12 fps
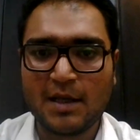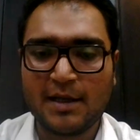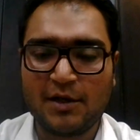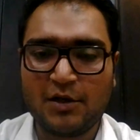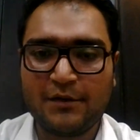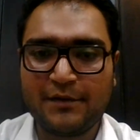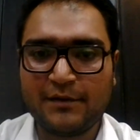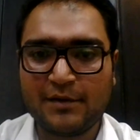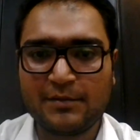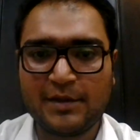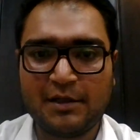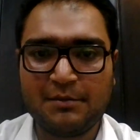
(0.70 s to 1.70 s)
Hello everyone,
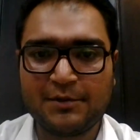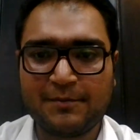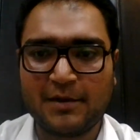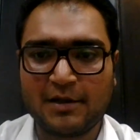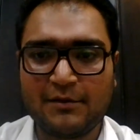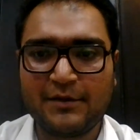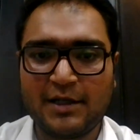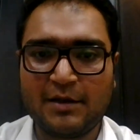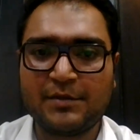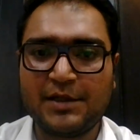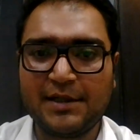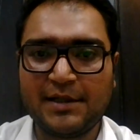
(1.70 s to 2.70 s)
my name is Pranav and I
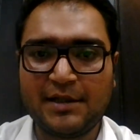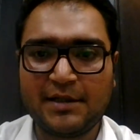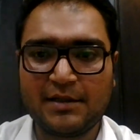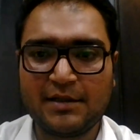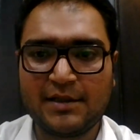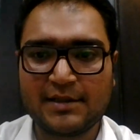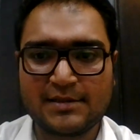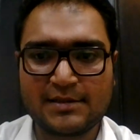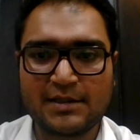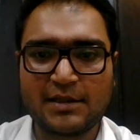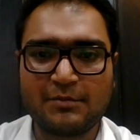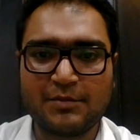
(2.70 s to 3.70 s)
am a legal intern in Lexis
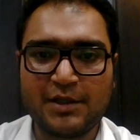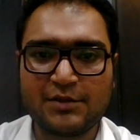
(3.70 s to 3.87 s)
and Company.